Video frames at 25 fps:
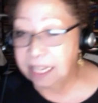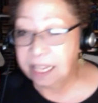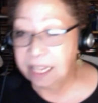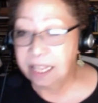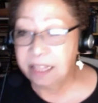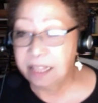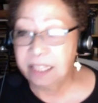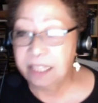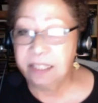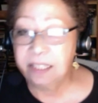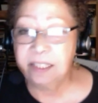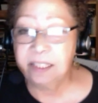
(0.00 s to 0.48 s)

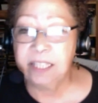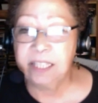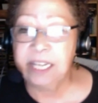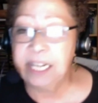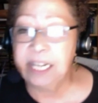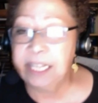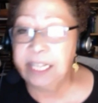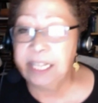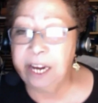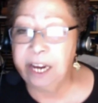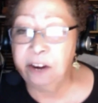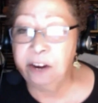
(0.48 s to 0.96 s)
the city
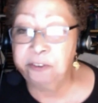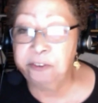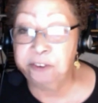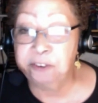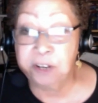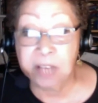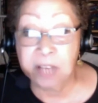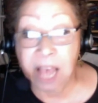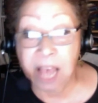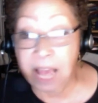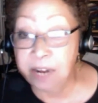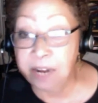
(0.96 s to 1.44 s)
cared for
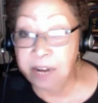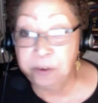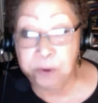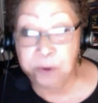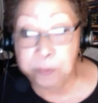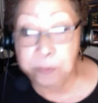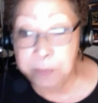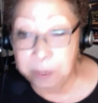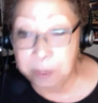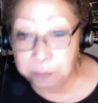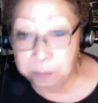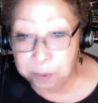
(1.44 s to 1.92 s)
God and
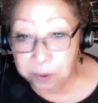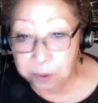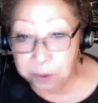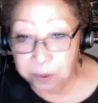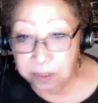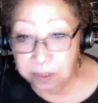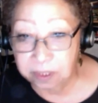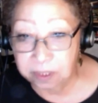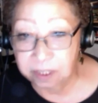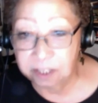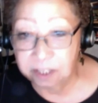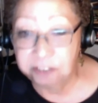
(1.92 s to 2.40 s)
remembered
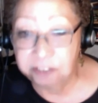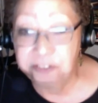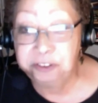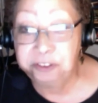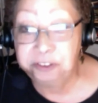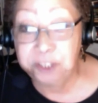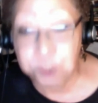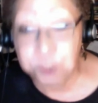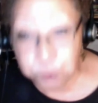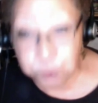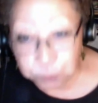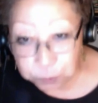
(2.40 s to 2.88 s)
for
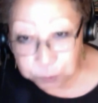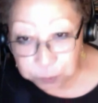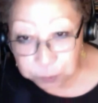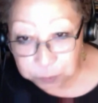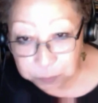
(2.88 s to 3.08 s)
truth.